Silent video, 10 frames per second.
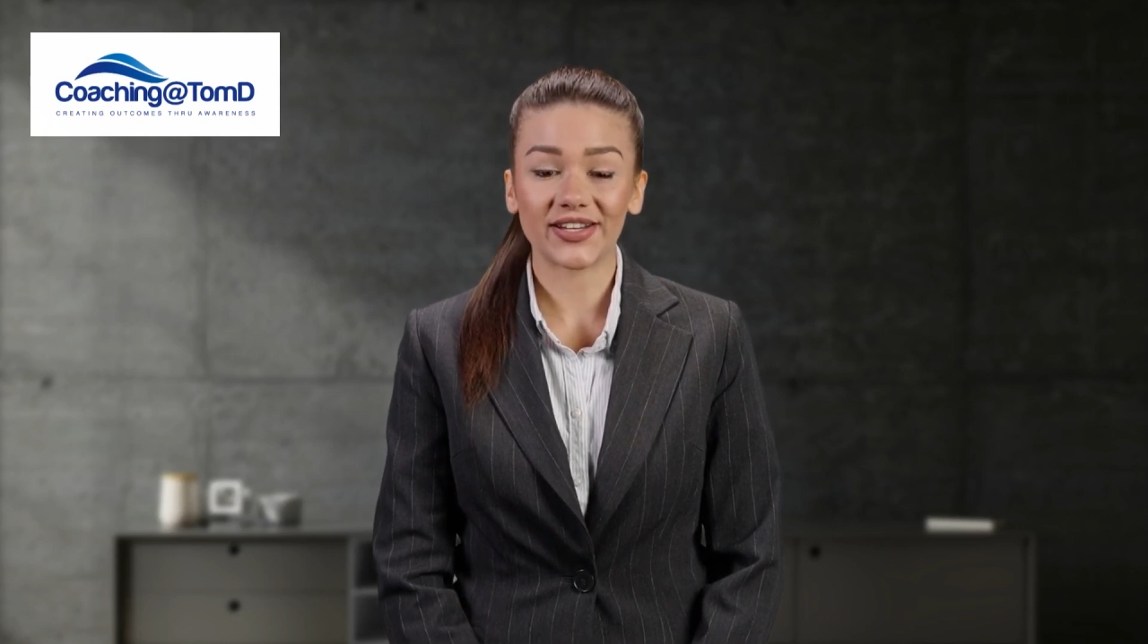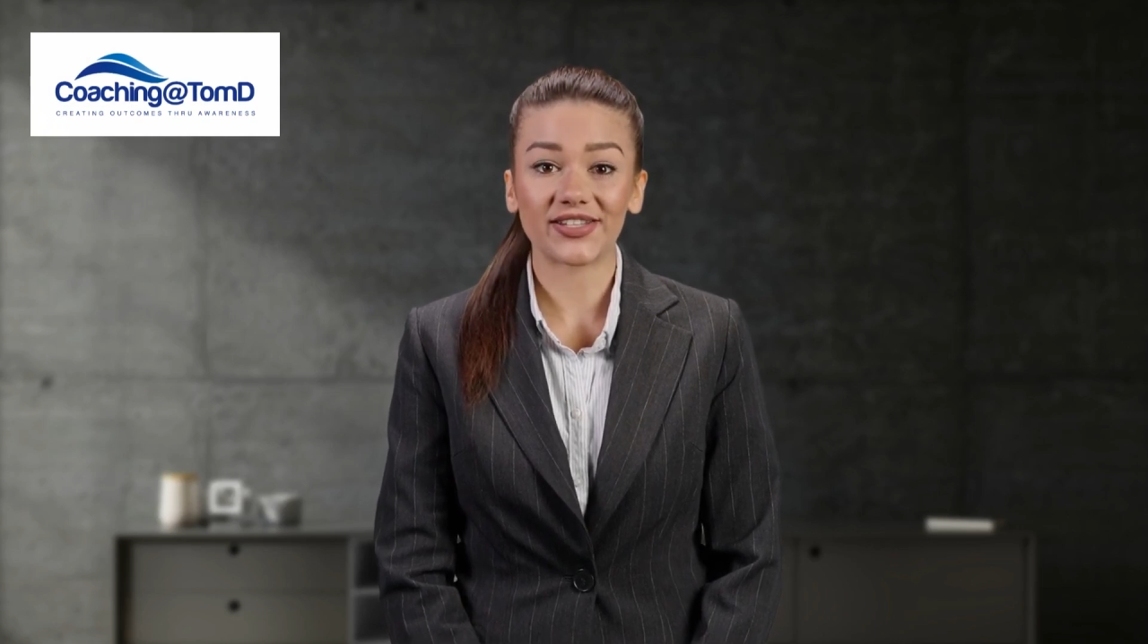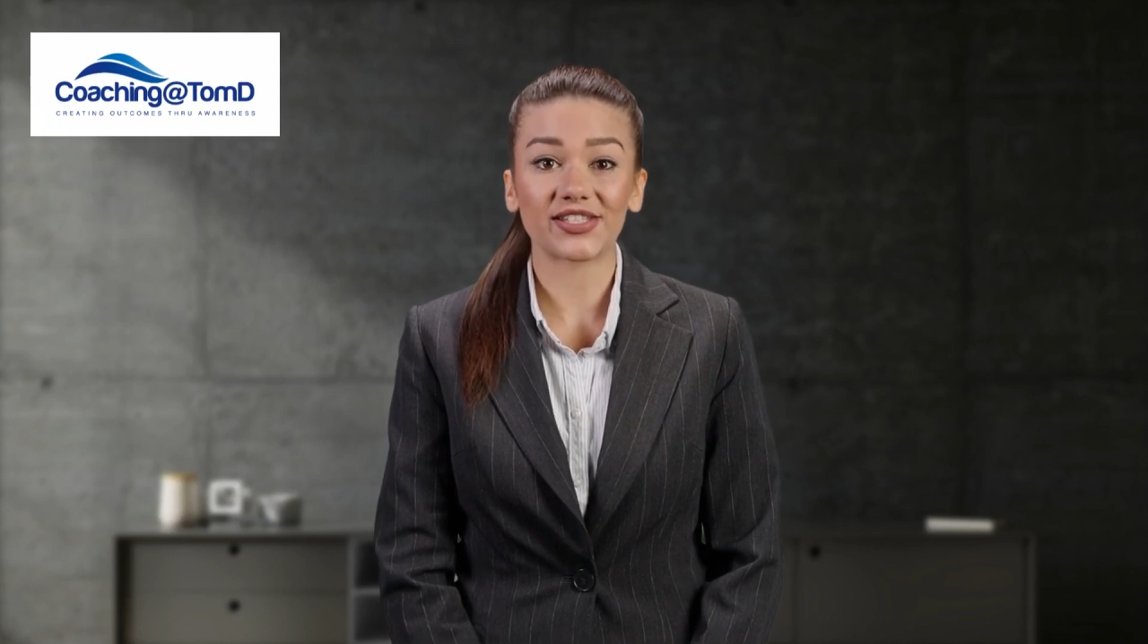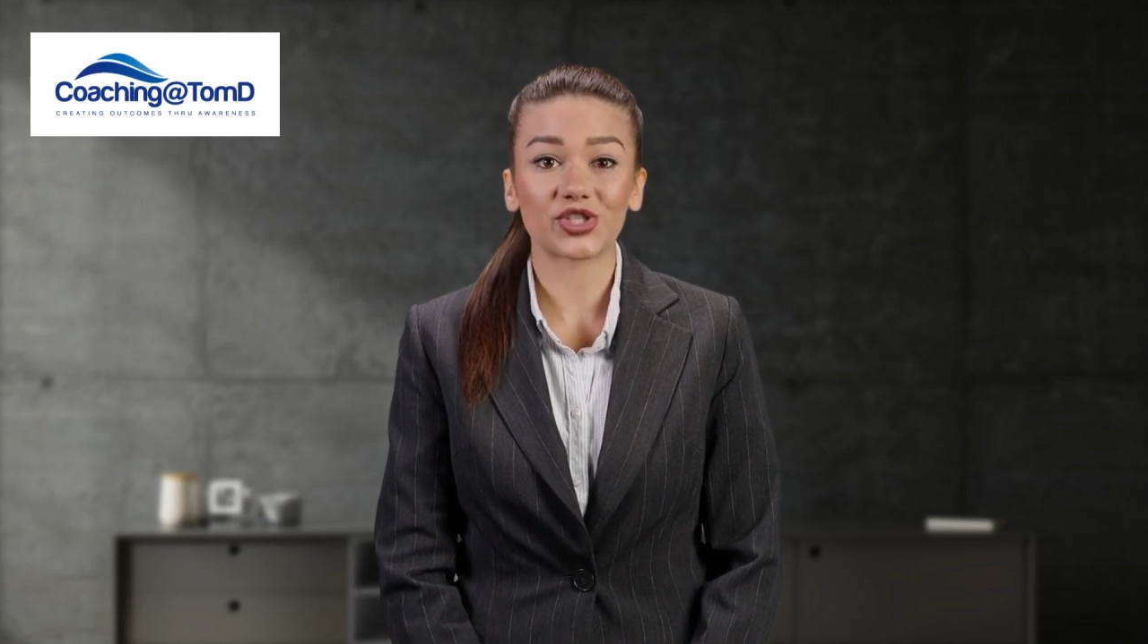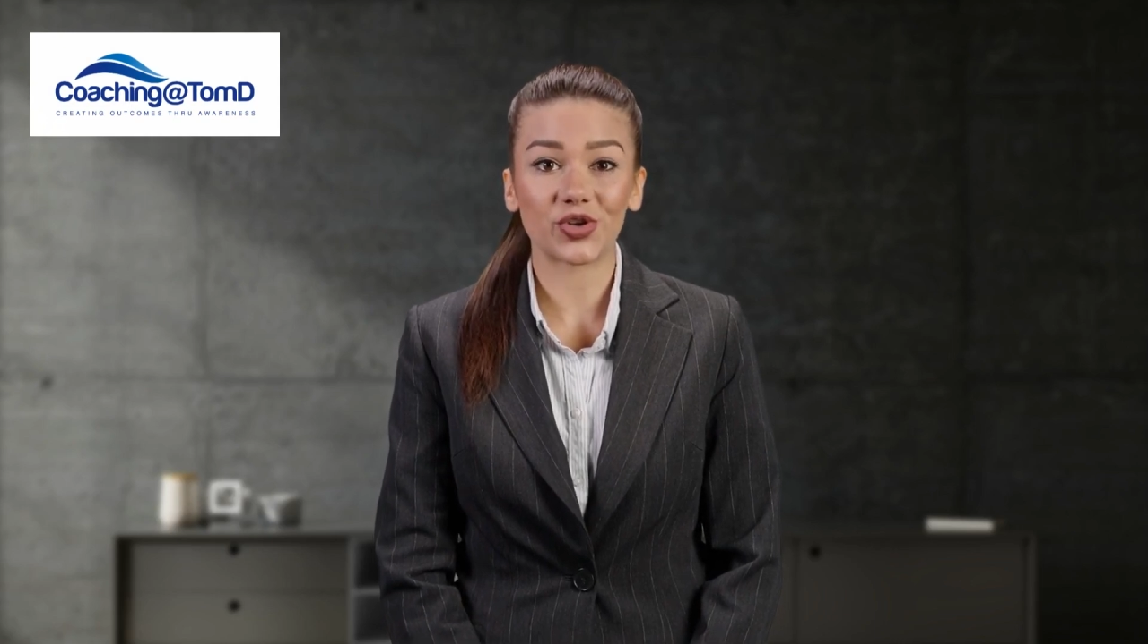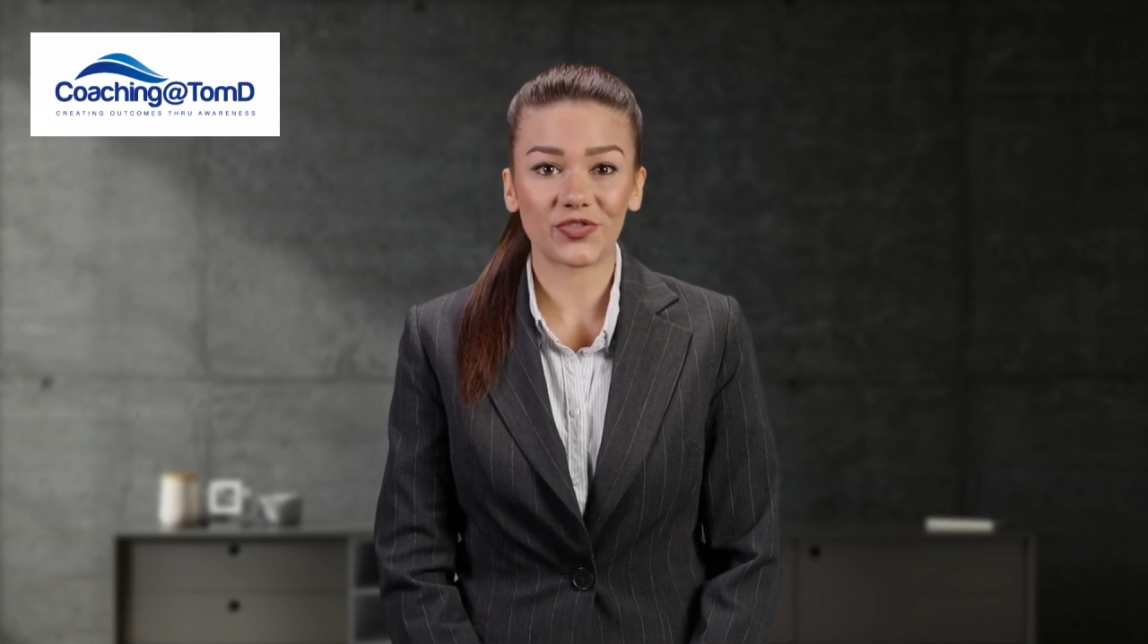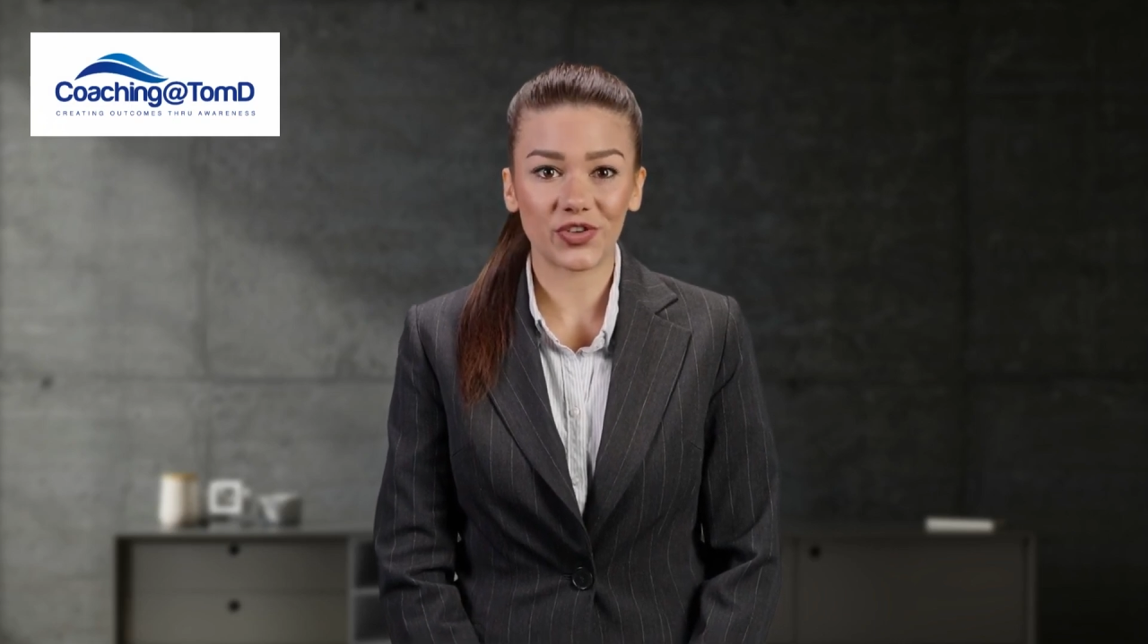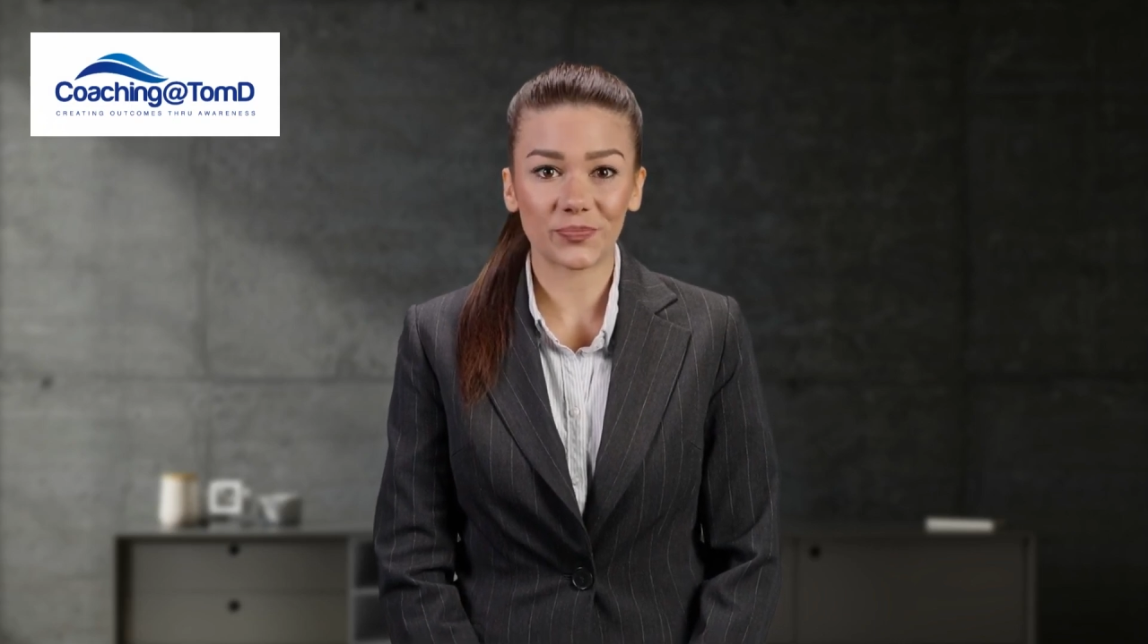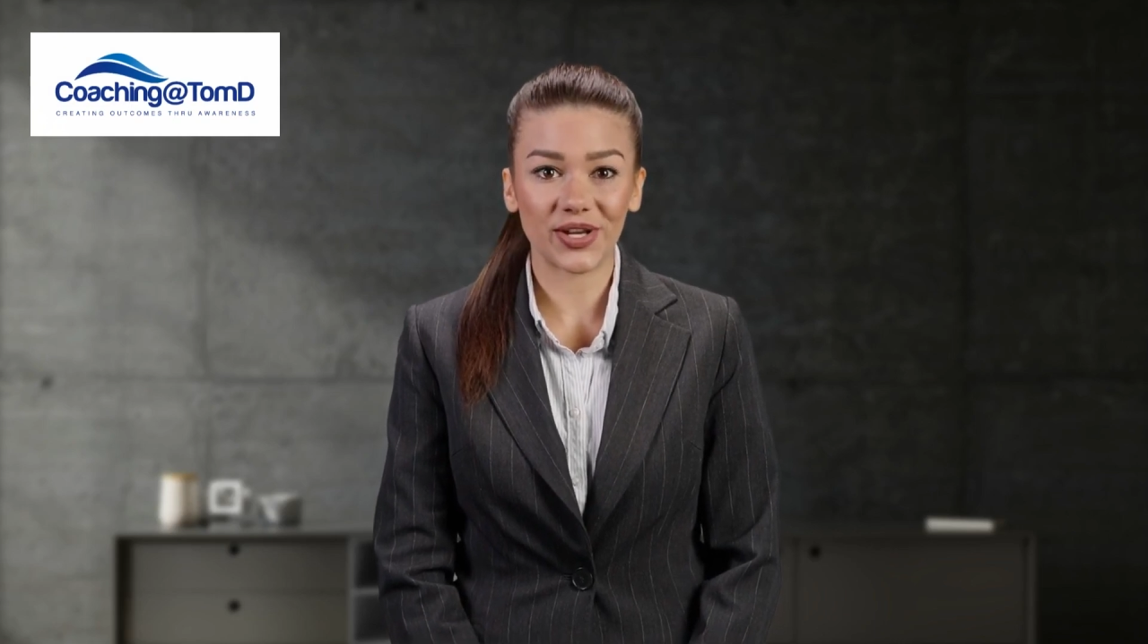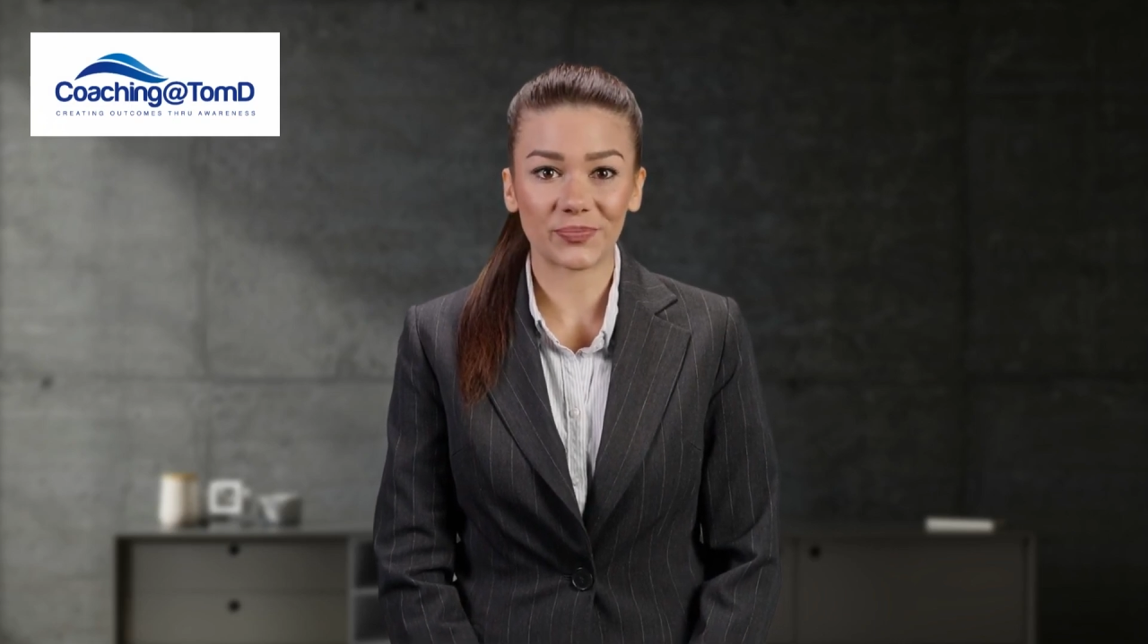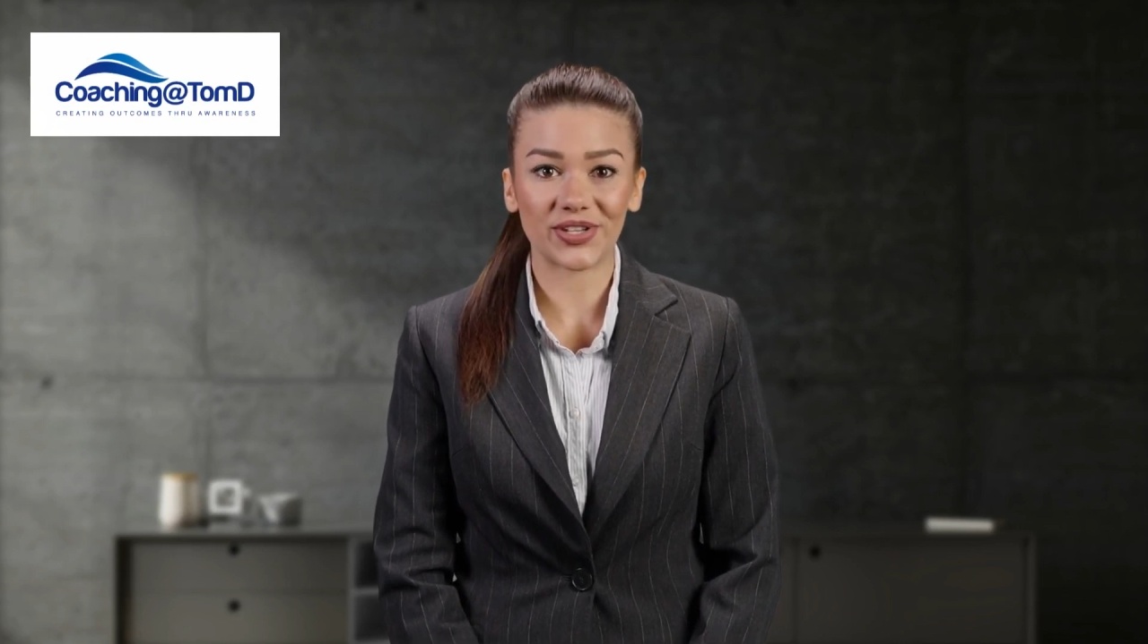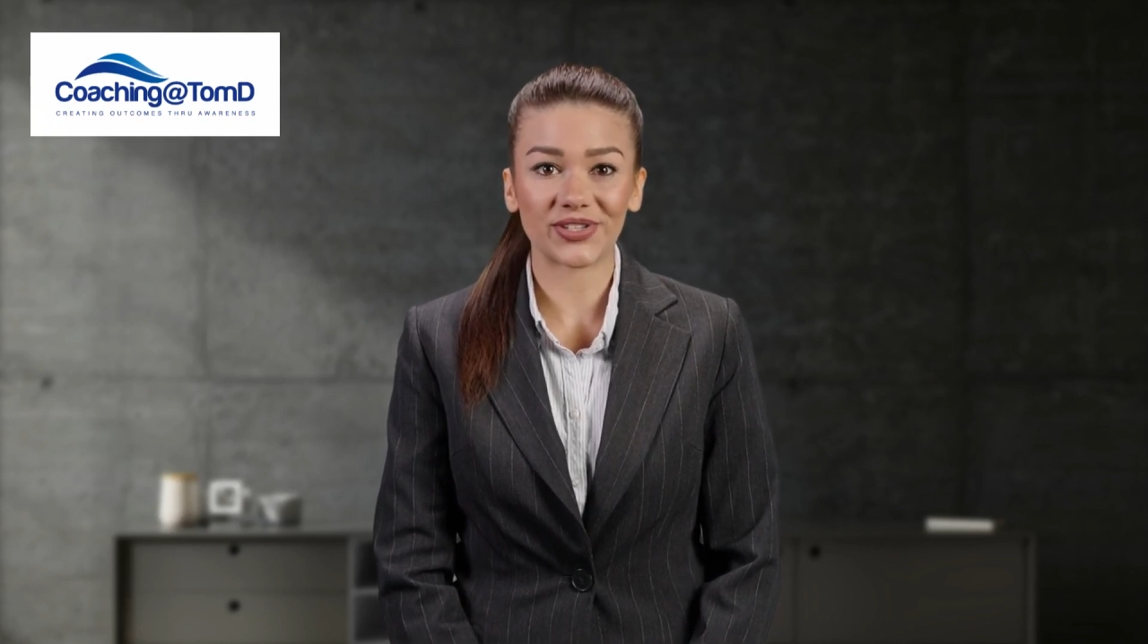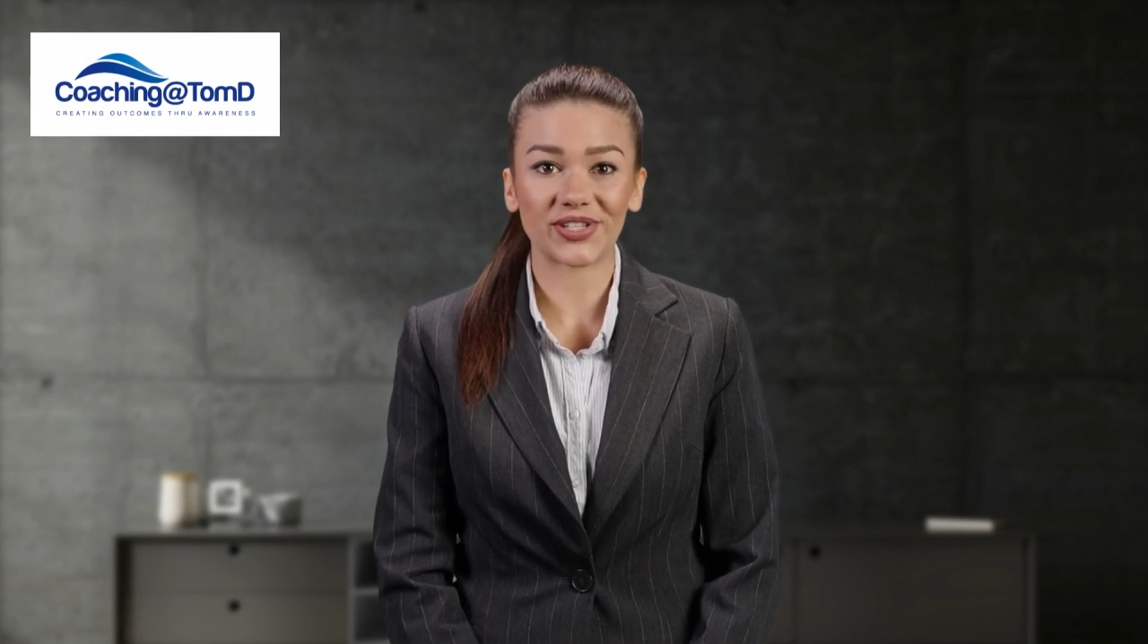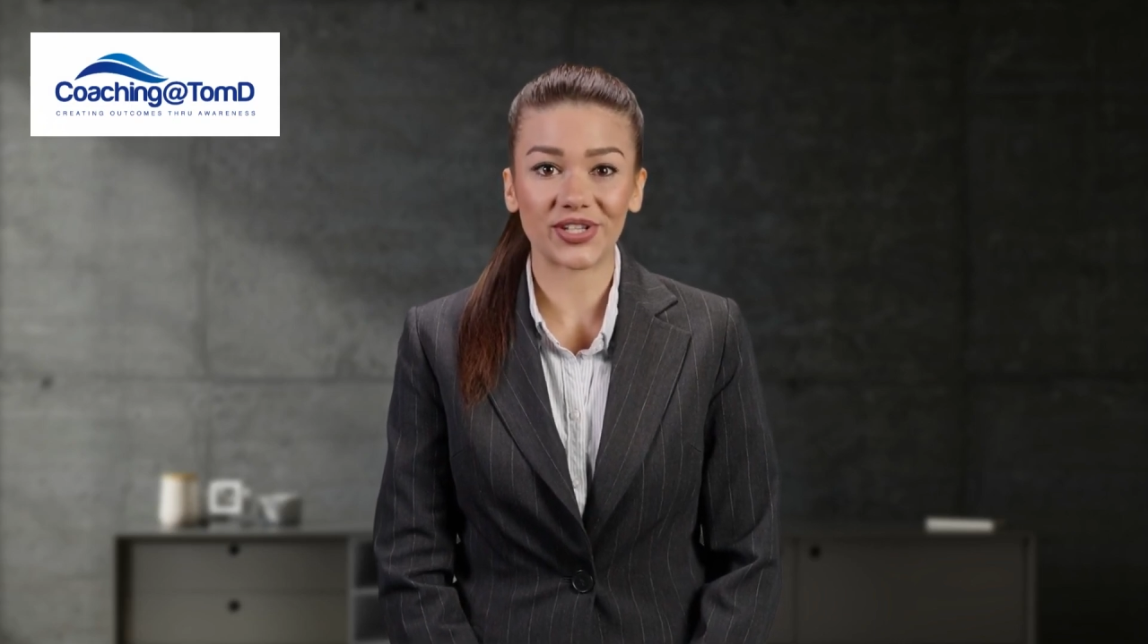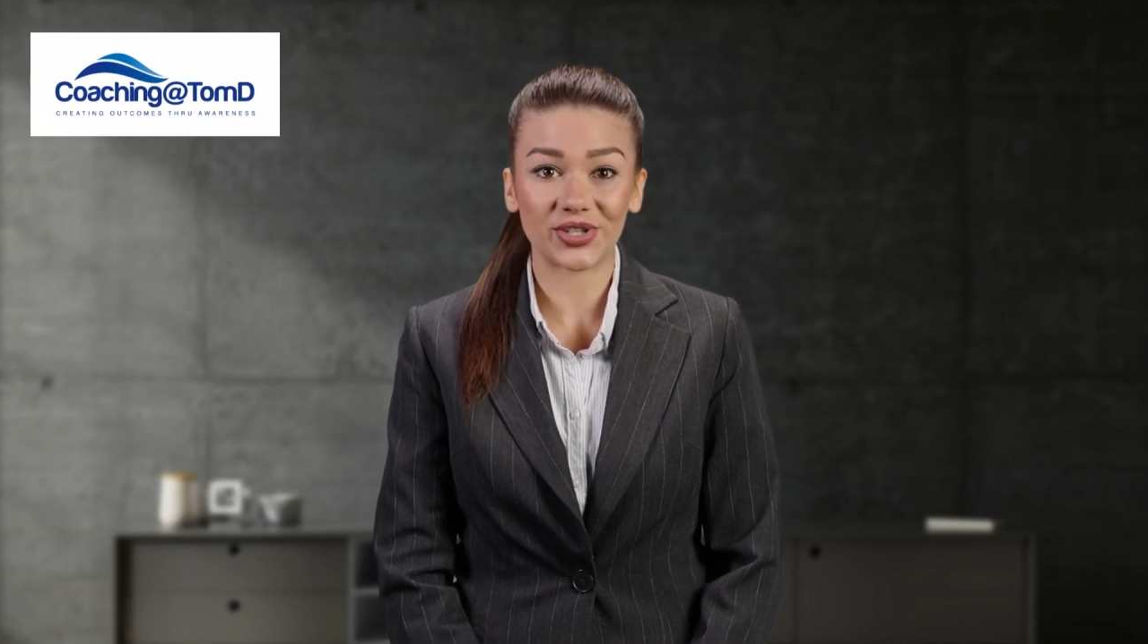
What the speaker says: stop for a moment,